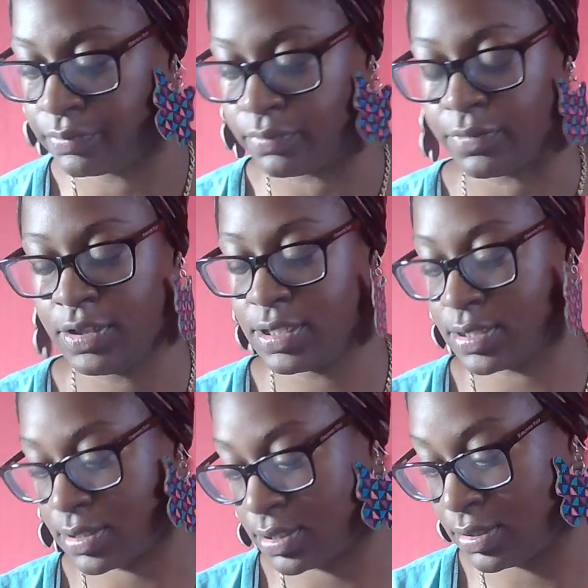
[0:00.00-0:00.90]
This
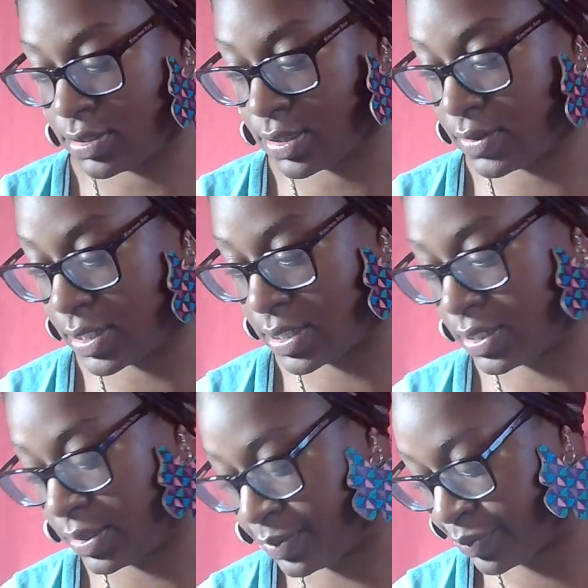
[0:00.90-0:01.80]
is
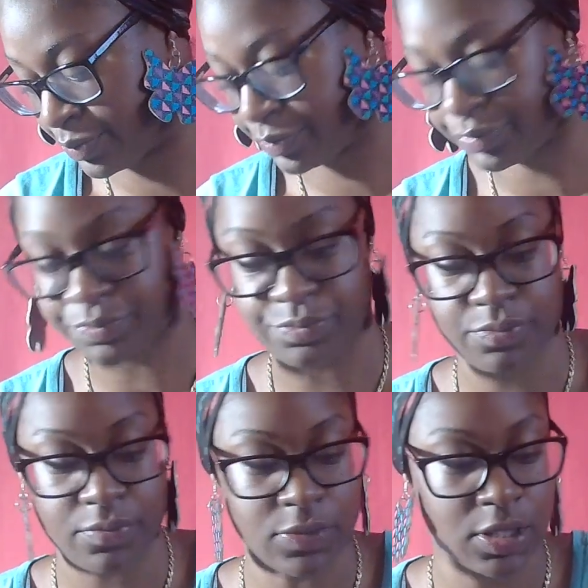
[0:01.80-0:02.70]
interesting.
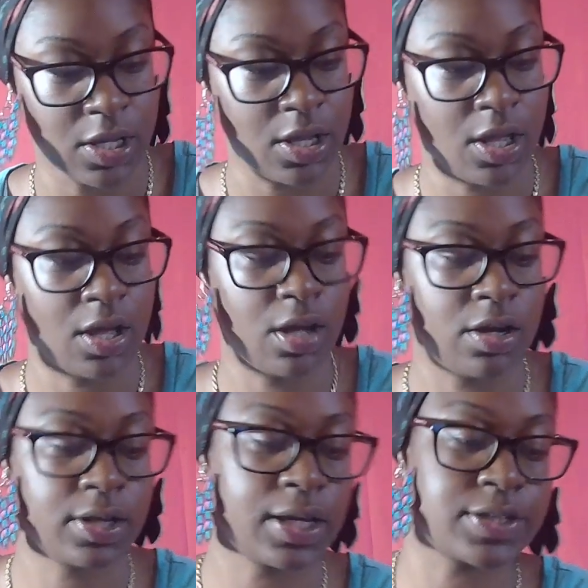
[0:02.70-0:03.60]
Okay,